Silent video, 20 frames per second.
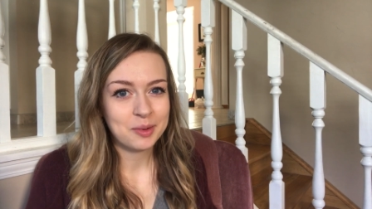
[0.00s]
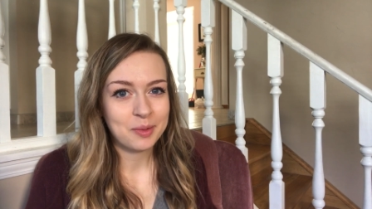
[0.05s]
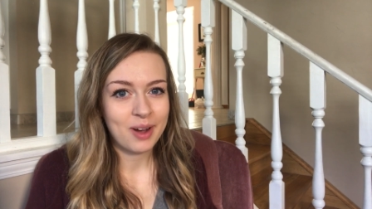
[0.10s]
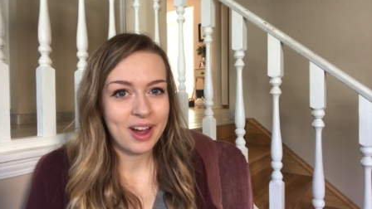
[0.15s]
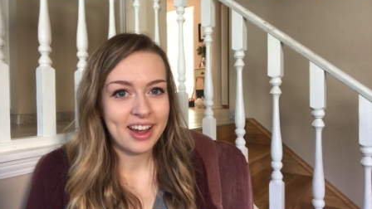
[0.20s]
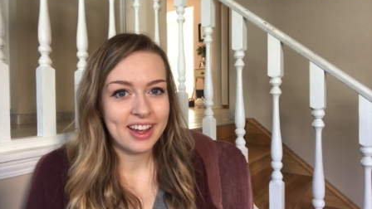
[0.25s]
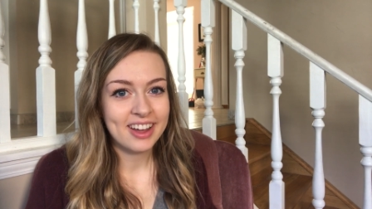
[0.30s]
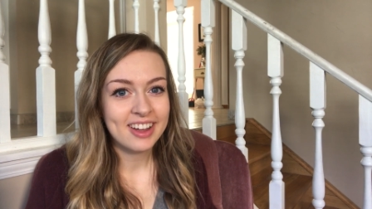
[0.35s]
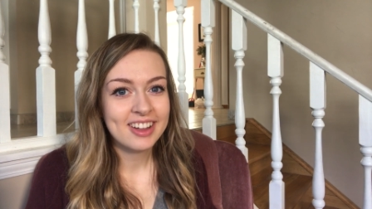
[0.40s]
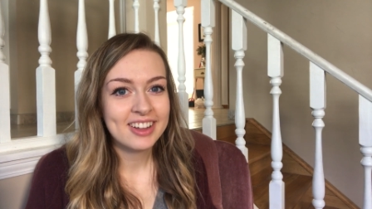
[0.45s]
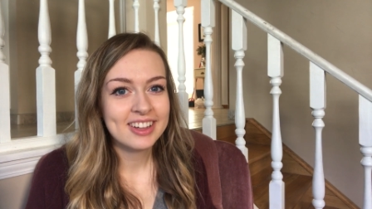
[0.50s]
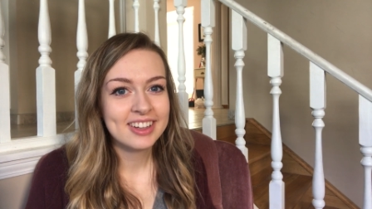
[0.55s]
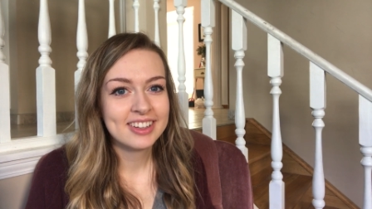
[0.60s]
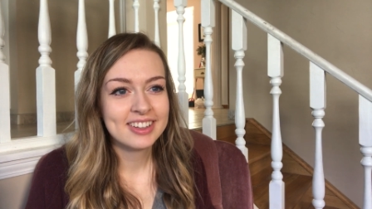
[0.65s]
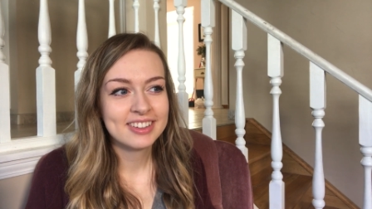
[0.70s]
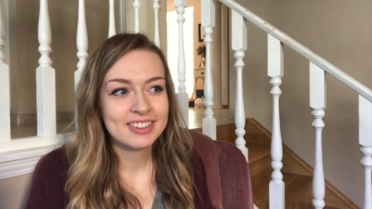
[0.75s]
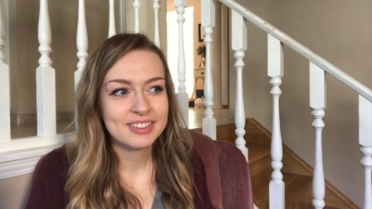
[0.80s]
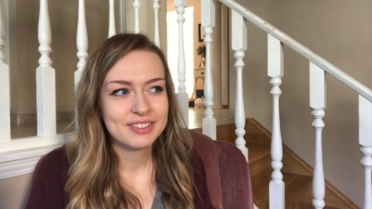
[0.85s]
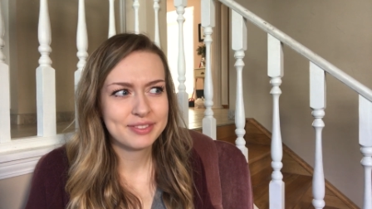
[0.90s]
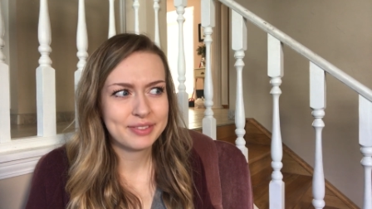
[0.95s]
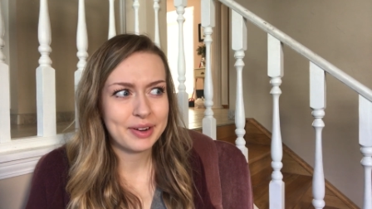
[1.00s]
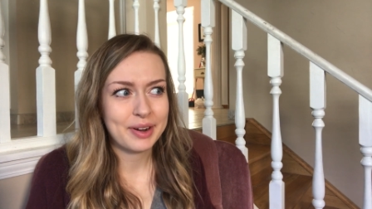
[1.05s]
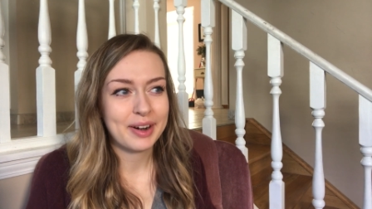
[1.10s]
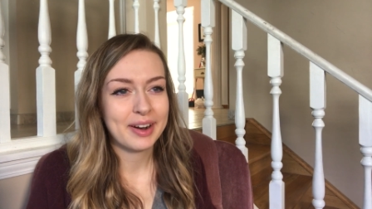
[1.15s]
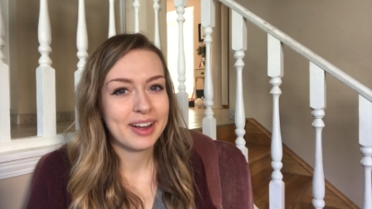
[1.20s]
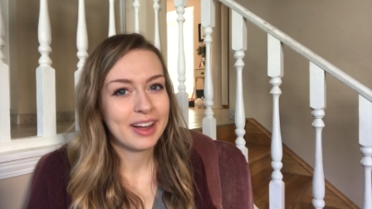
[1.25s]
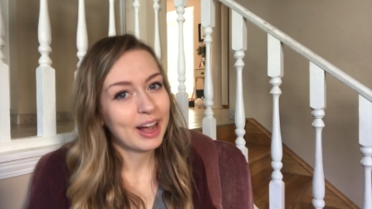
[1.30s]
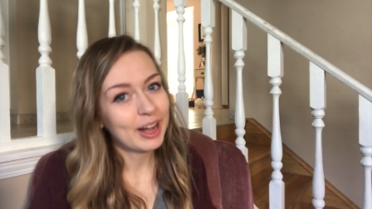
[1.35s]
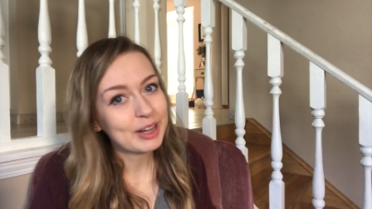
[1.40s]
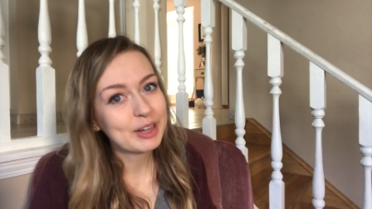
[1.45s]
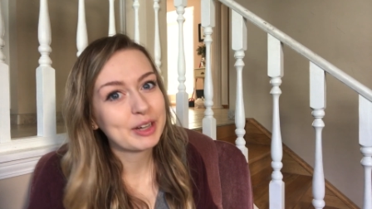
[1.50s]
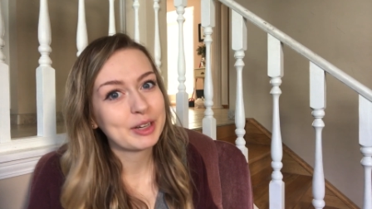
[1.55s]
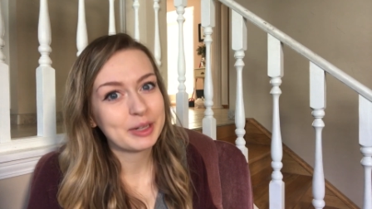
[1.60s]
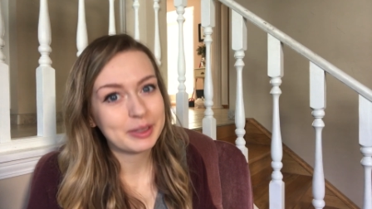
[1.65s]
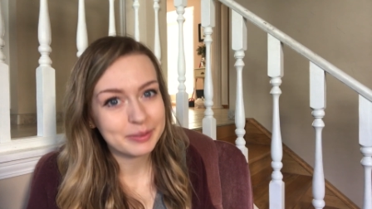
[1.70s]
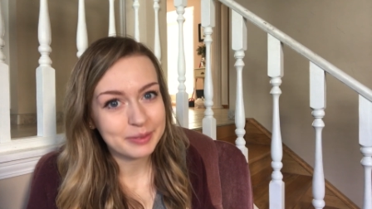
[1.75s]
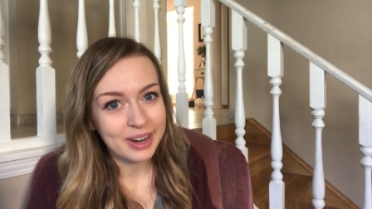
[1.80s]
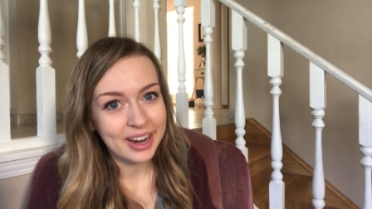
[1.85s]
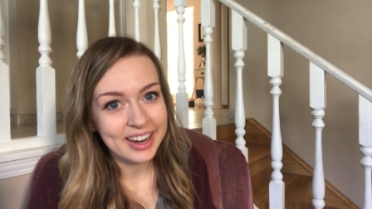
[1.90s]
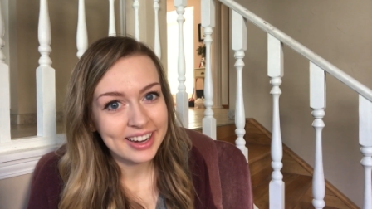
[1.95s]
while, for a
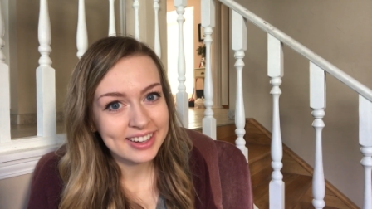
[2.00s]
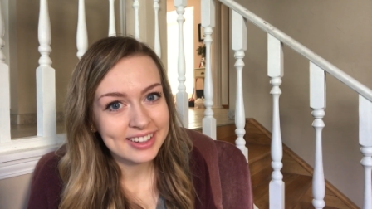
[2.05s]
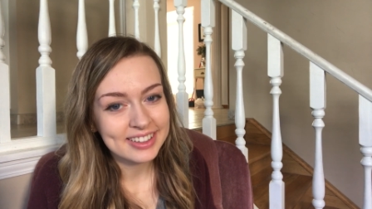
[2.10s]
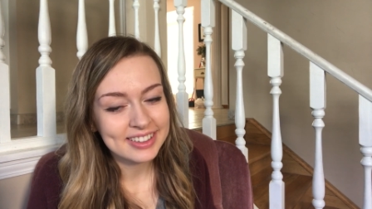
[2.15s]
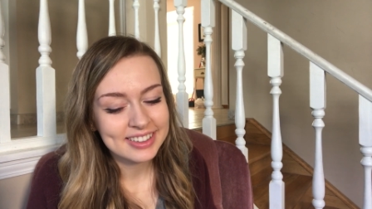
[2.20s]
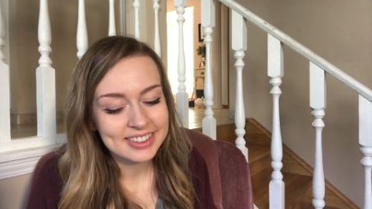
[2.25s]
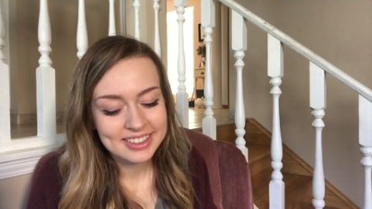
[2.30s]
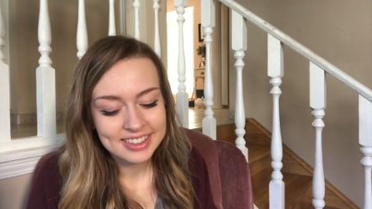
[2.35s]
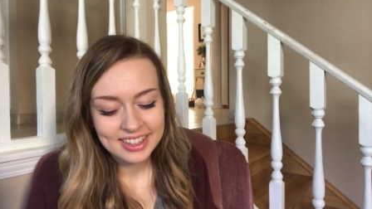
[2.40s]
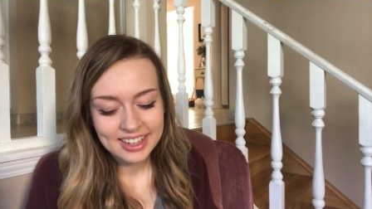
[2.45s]
good while.